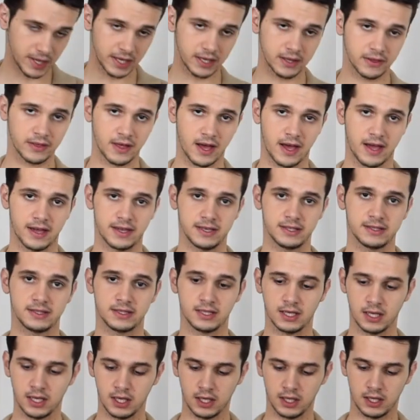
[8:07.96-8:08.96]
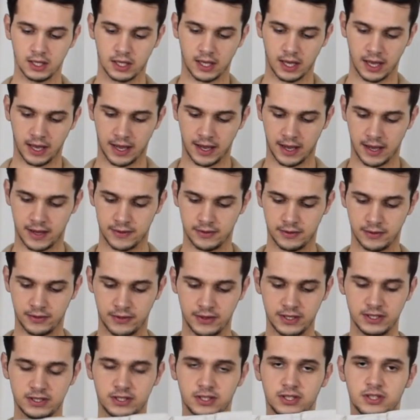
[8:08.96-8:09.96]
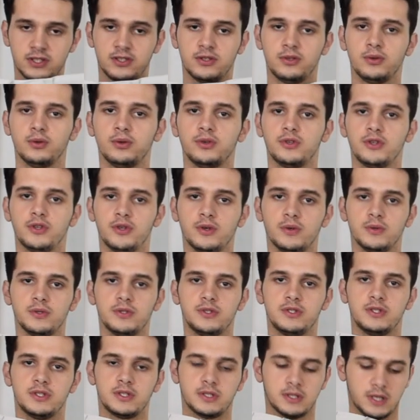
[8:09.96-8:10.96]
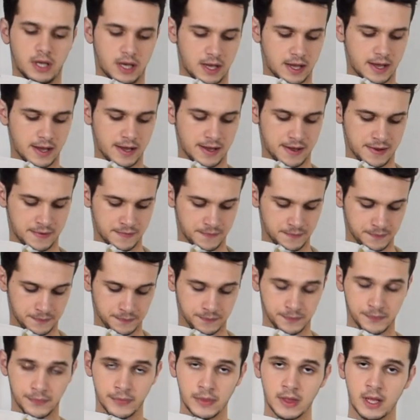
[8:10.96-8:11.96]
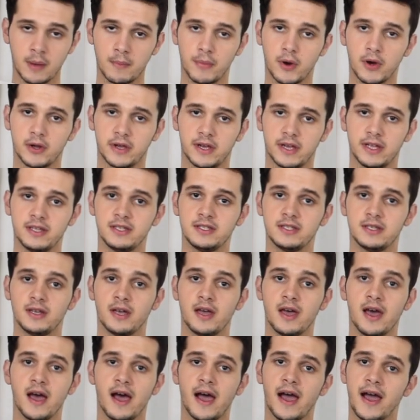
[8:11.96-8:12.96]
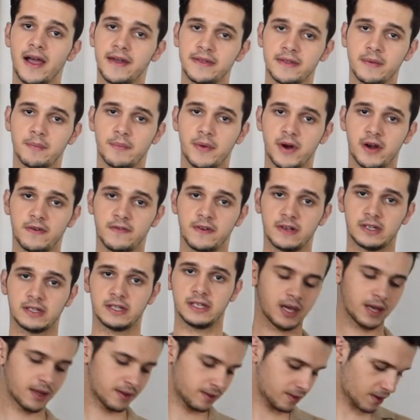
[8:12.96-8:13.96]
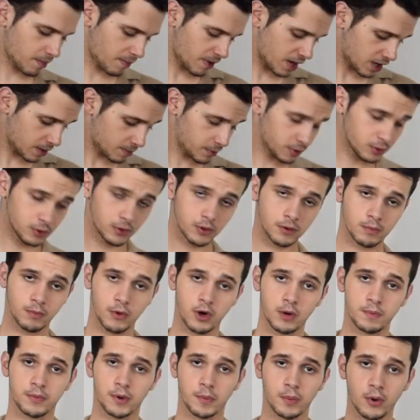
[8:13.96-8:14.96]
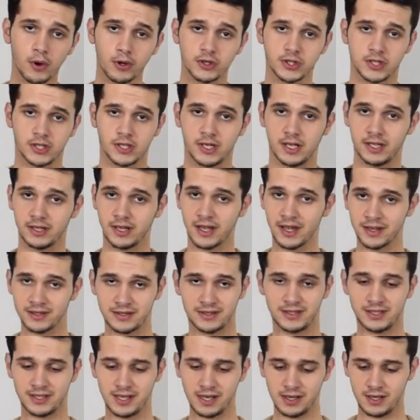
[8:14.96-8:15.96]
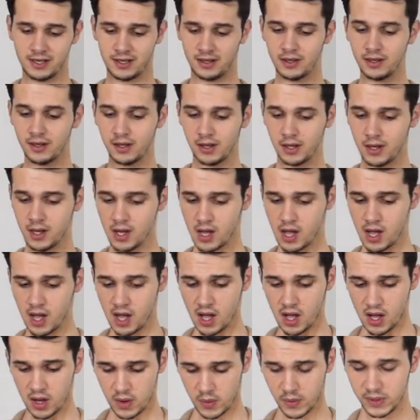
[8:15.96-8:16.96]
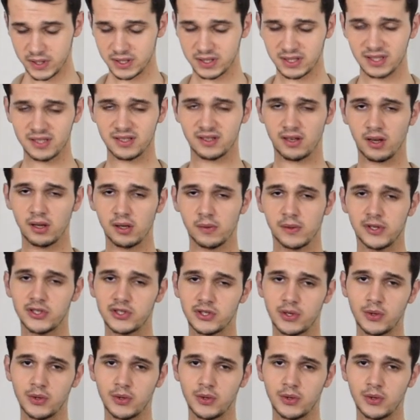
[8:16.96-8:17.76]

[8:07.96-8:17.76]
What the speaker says: thighs, and these two huge pockets hide them perfectly, and they make me look more proportionate and skinny, which is always